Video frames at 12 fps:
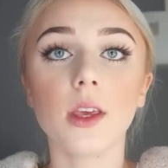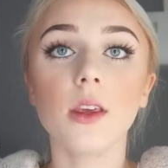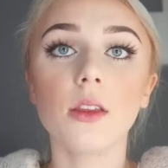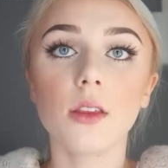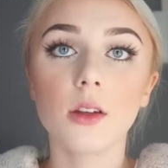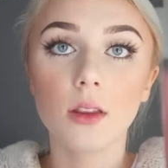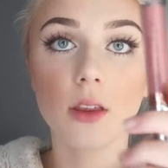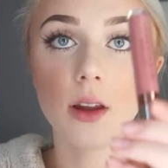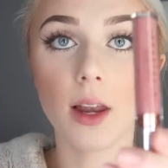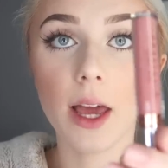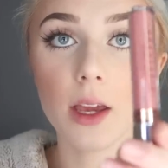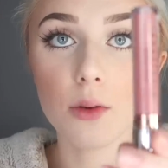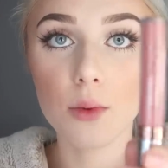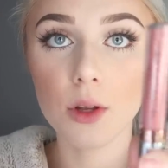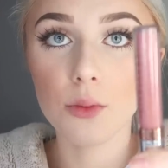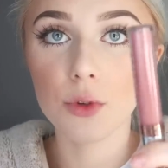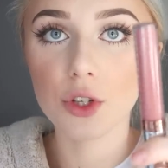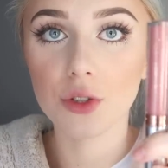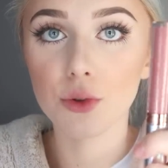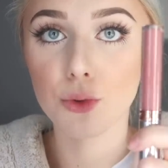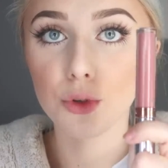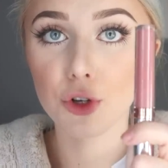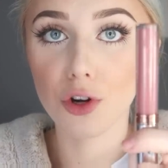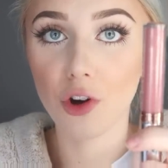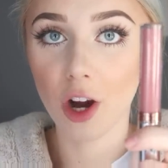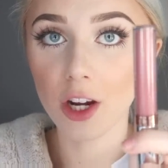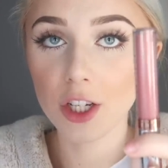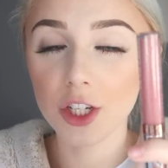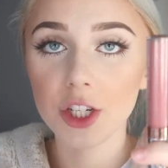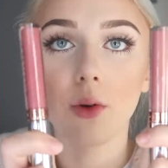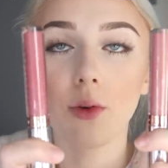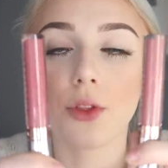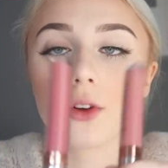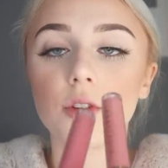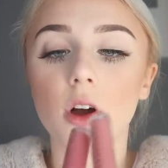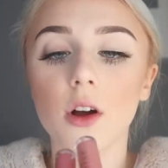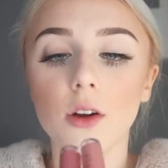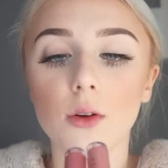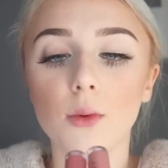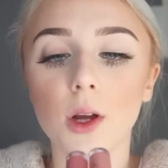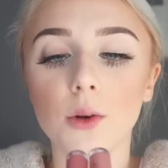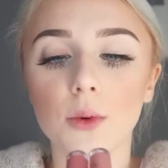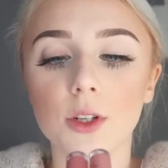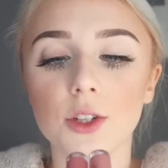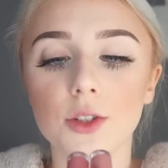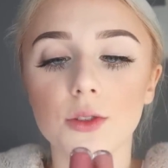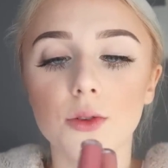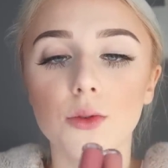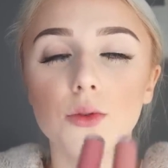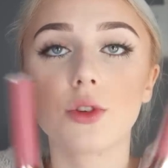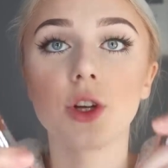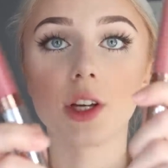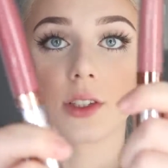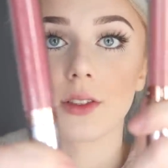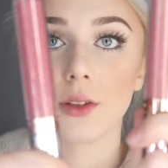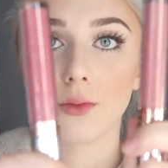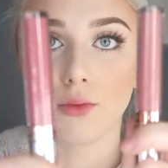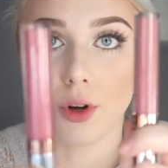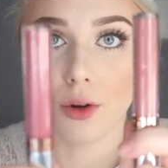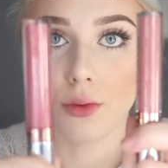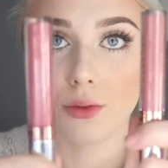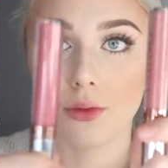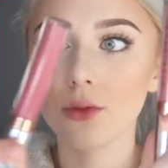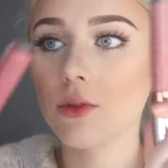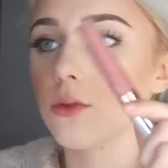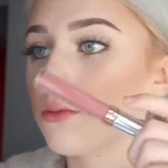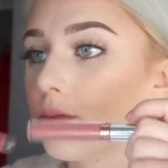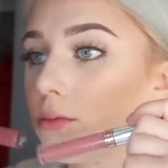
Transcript: Either the light one, which is called Crush, or the darker one, which is called Dusty Rose.